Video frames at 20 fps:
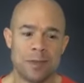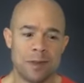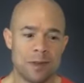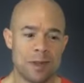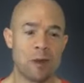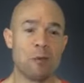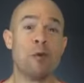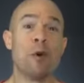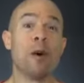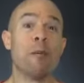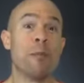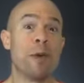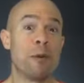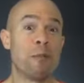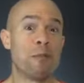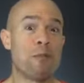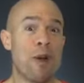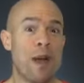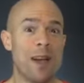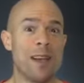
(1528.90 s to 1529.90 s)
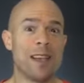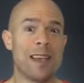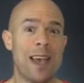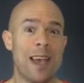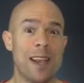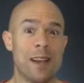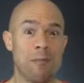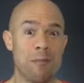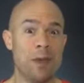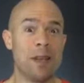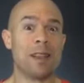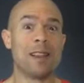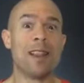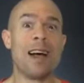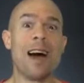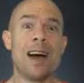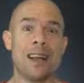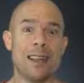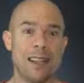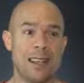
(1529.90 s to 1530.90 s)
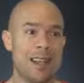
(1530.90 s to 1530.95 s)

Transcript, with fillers: It will be predicated. It'll be a lot